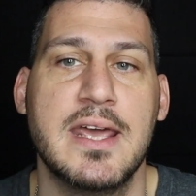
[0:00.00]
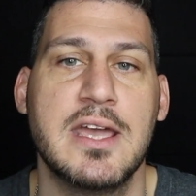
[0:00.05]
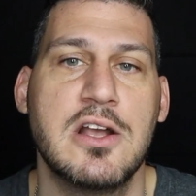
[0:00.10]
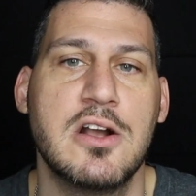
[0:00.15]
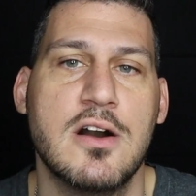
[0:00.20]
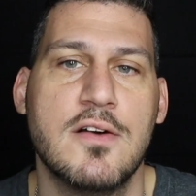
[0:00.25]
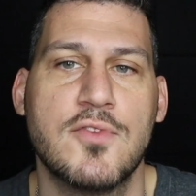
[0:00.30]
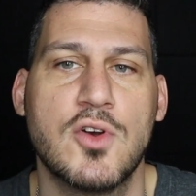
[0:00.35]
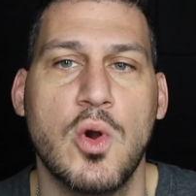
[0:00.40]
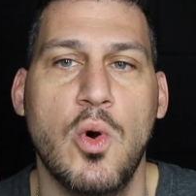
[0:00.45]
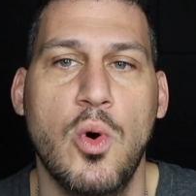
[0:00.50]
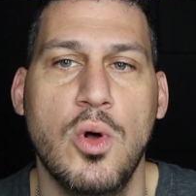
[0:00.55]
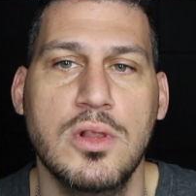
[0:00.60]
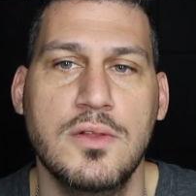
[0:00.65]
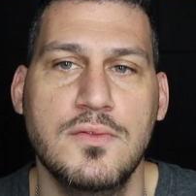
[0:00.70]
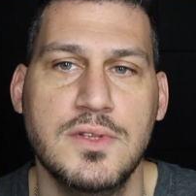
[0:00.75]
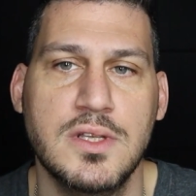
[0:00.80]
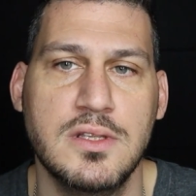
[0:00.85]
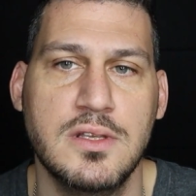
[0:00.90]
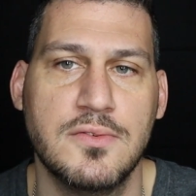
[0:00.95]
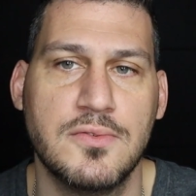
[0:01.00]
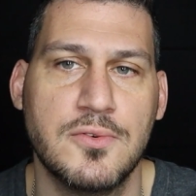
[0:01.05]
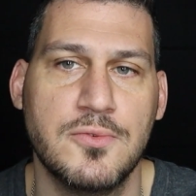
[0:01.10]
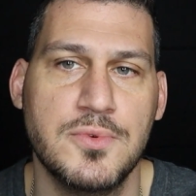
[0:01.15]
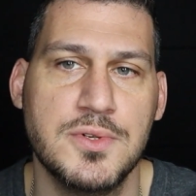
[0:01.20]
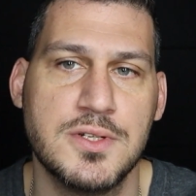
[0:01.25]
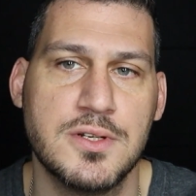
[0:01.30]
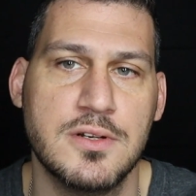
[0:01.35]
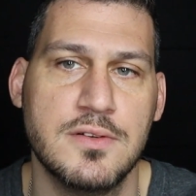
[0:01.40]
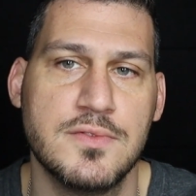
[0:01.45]
and cover all of the different
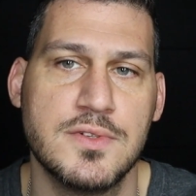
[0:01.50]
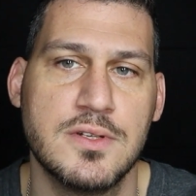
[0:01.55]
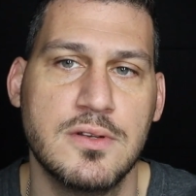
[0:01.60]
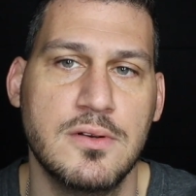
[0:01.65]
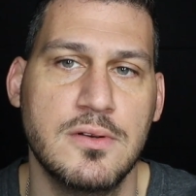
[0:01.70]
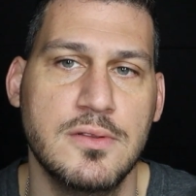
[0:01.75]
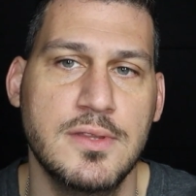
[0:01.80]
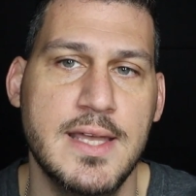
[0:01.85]
reserves.